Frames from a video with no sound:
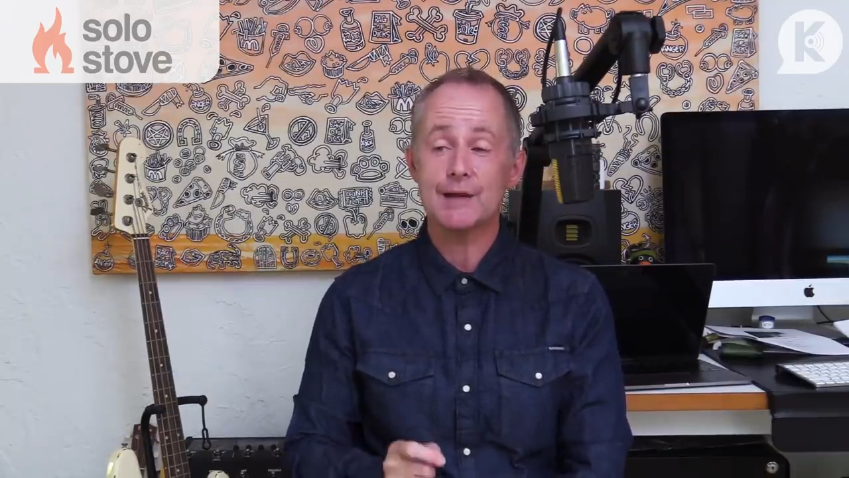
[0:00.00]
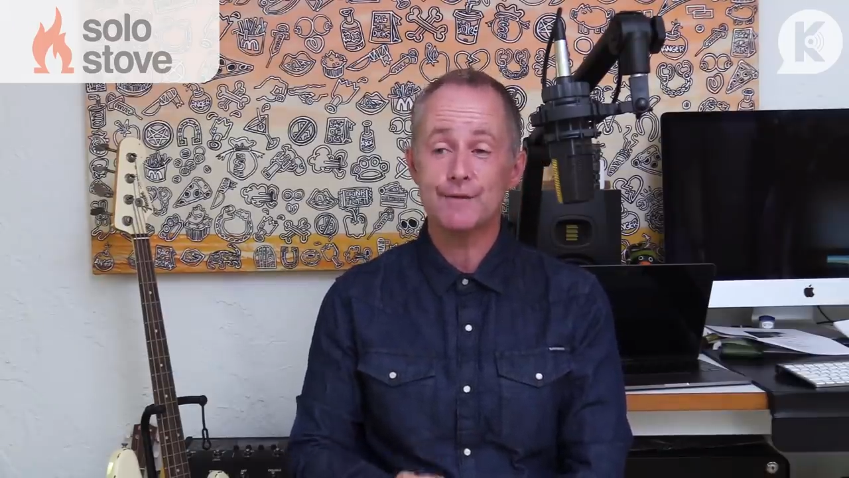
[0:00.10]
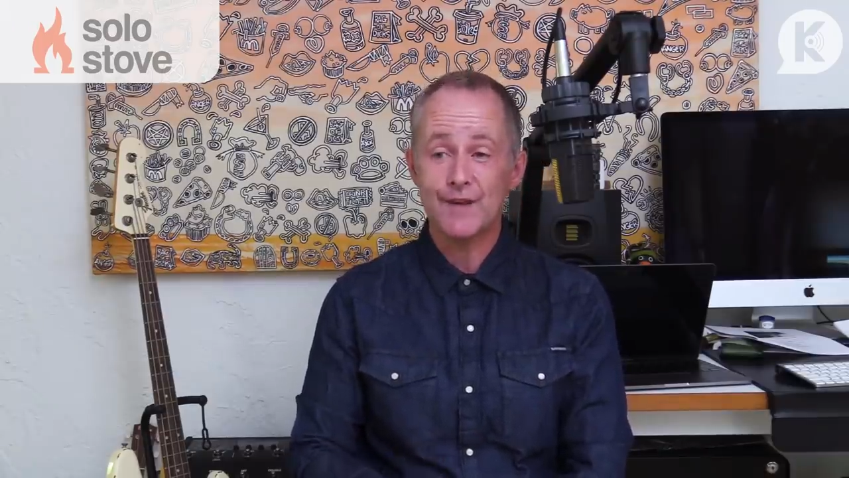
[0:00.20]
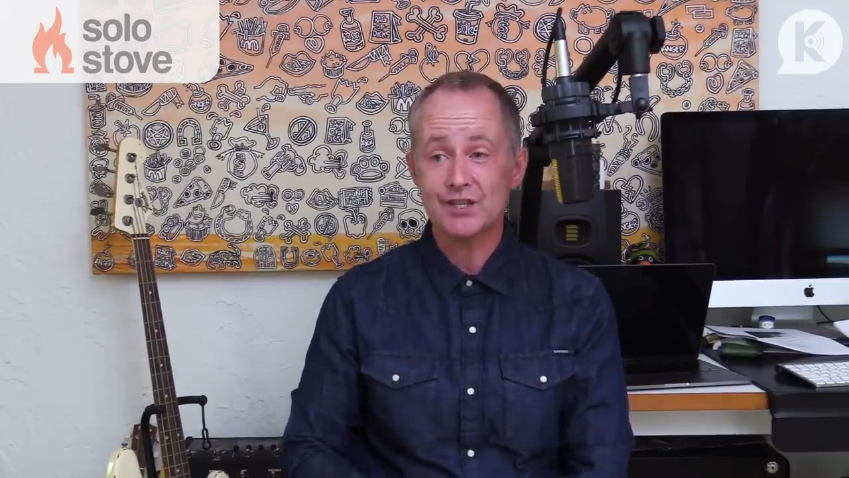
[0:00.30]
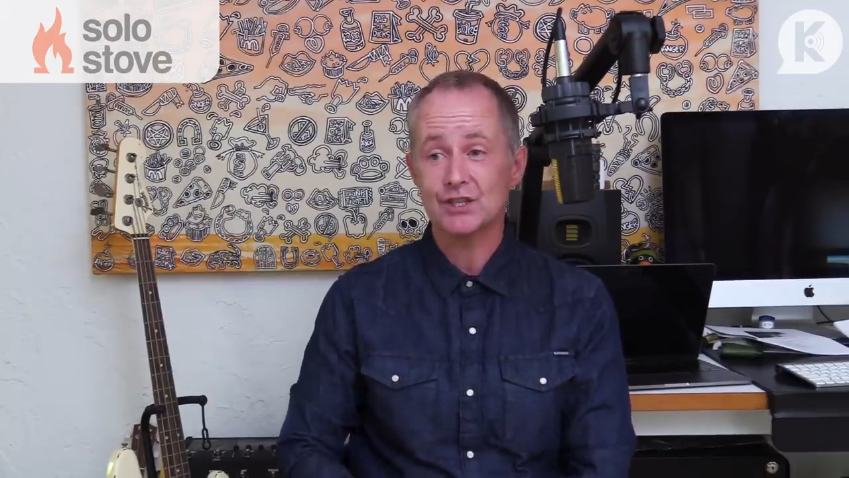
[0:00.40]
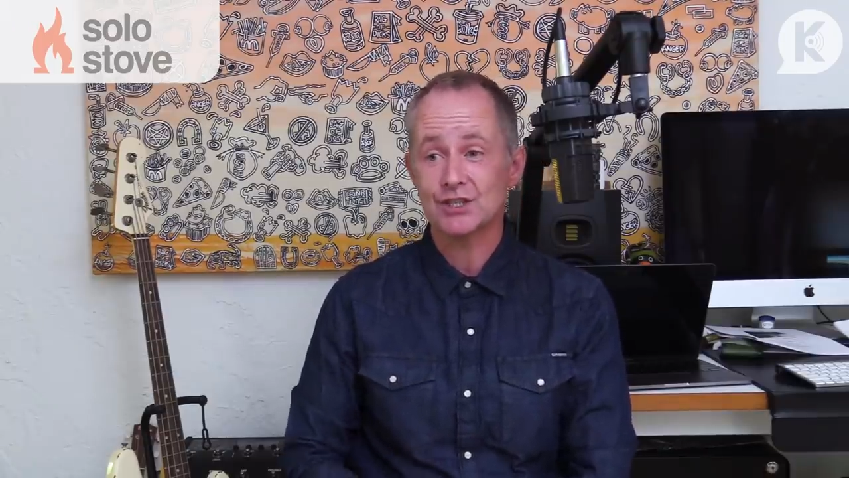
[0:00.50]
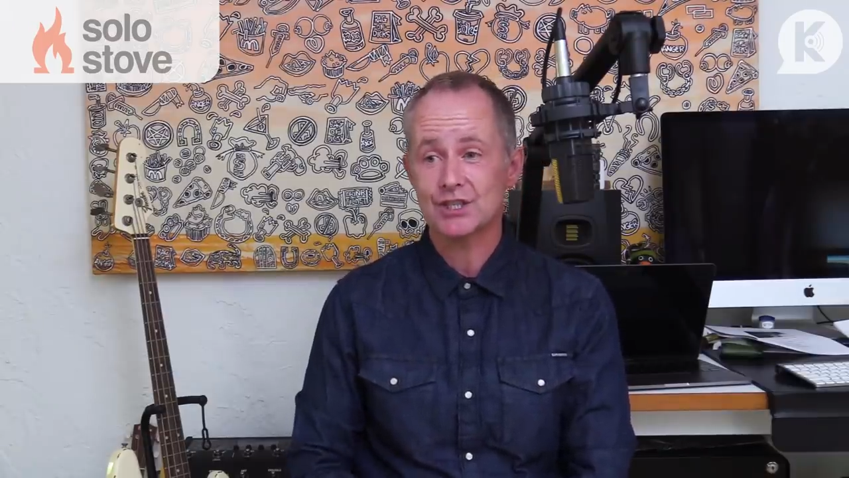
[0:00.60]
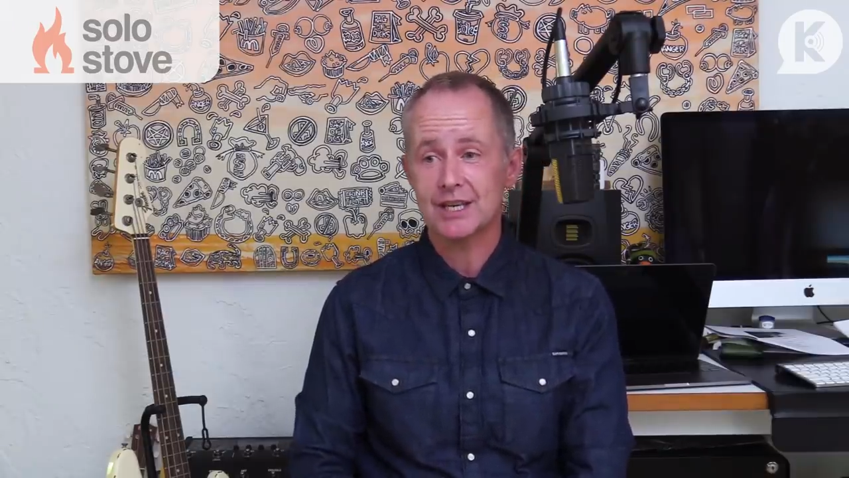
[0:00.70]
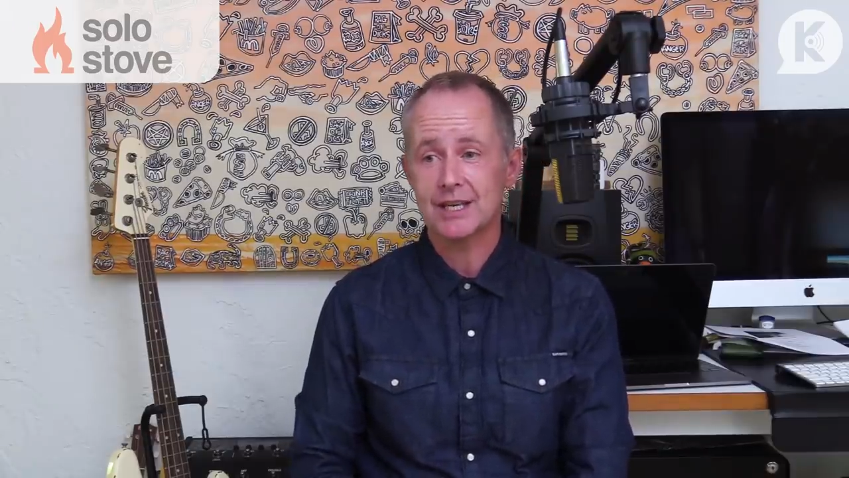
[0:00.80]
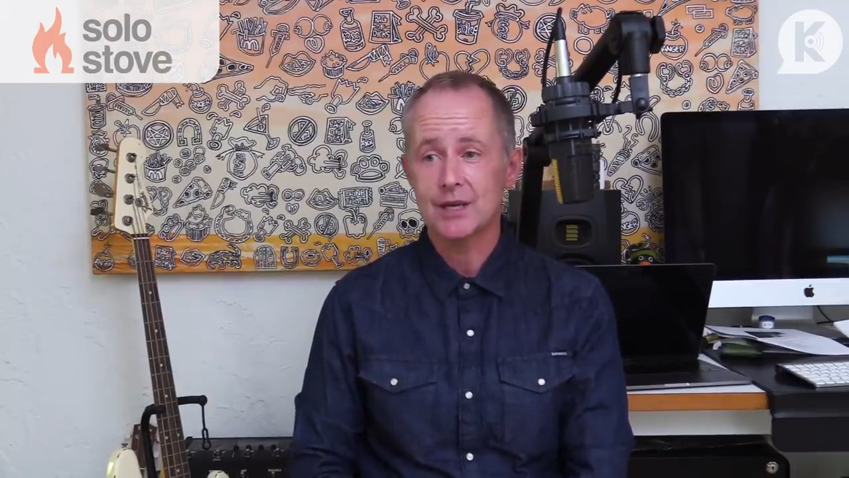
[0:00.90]

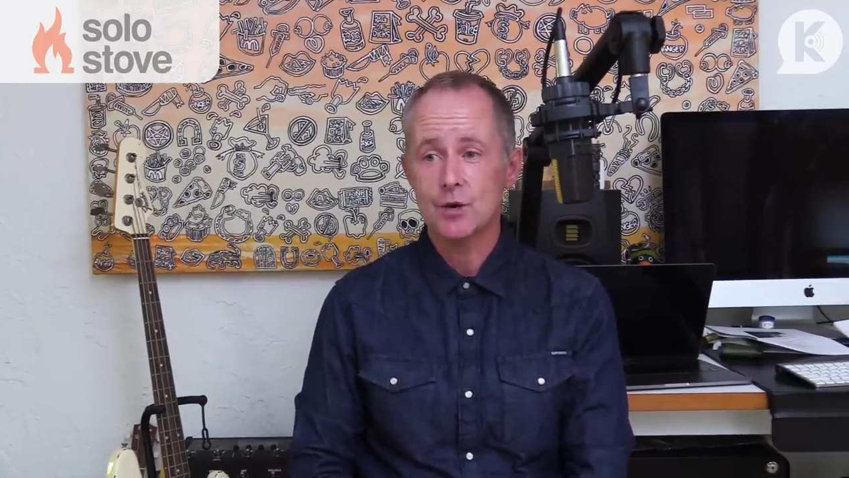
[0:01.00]
efficiency